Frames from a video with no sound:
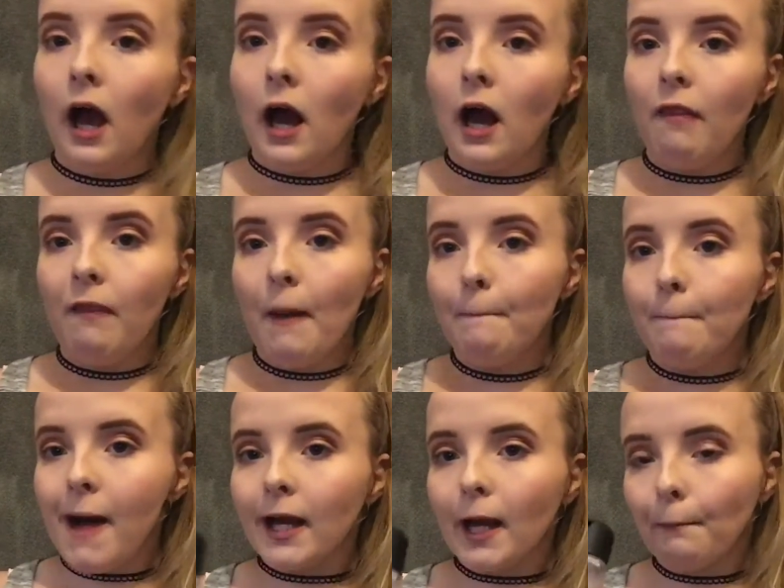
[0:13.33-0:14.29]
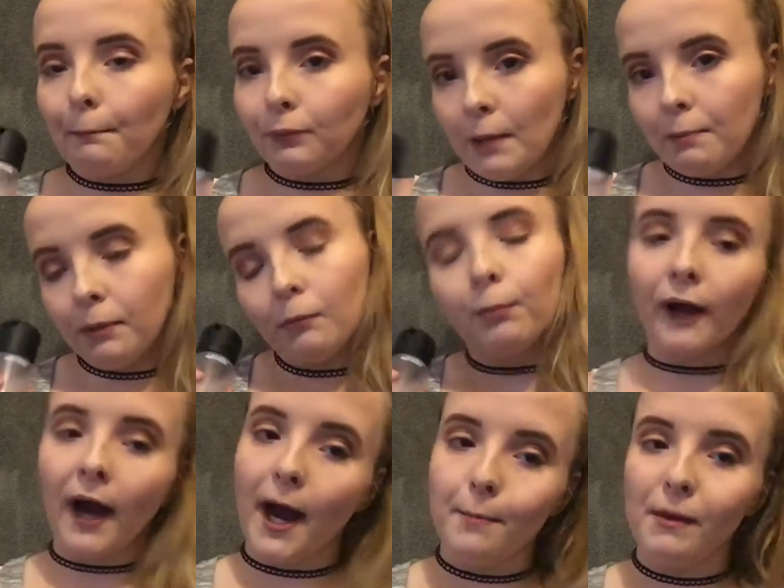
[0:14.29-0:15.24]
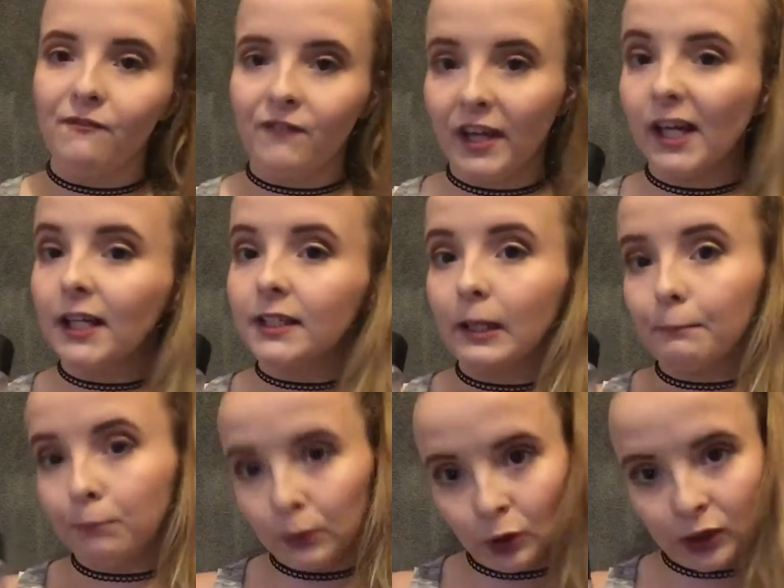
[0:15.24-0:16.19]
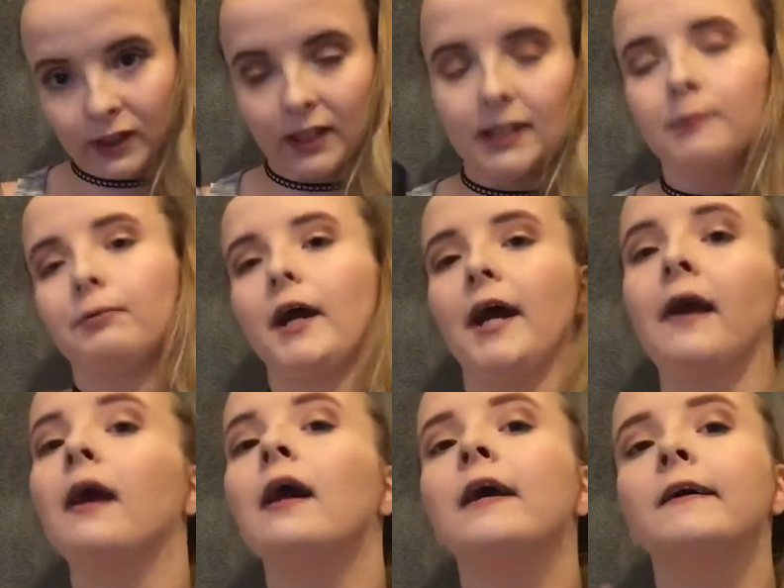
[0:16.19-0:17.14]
the MAC Prep and Prime Fix Plus Spray